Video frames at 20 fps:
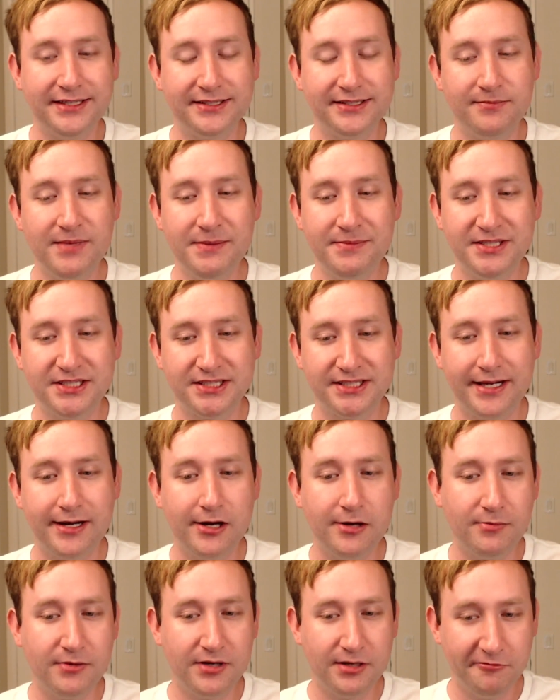so maybe just let it
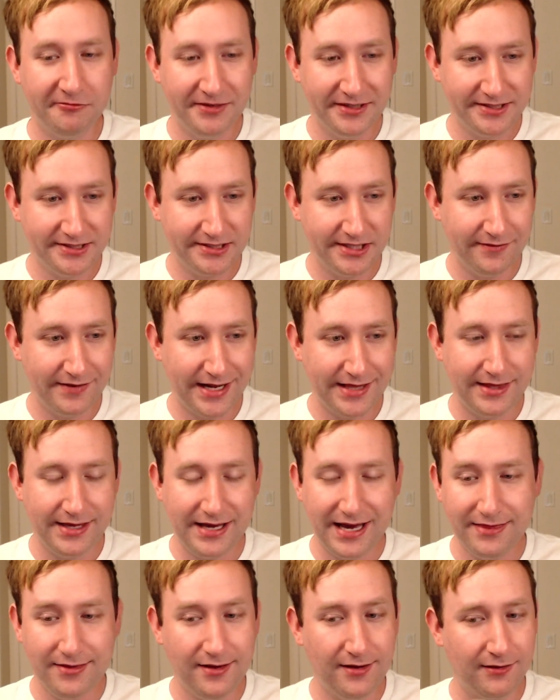open up a bit, Steven. I
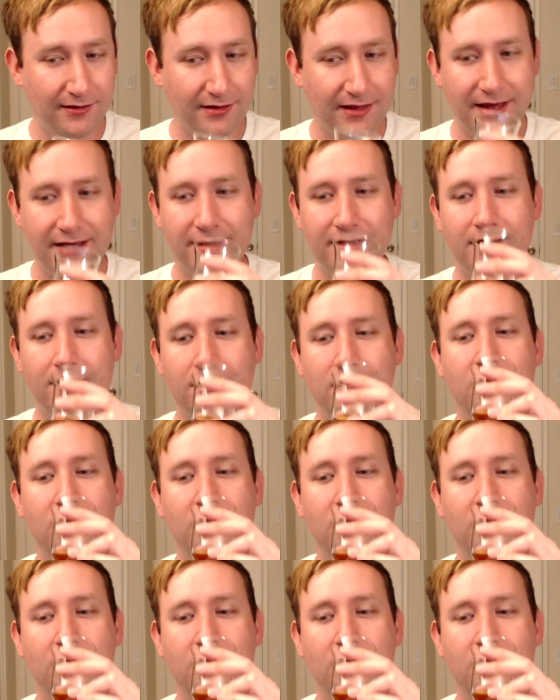think you'll like it.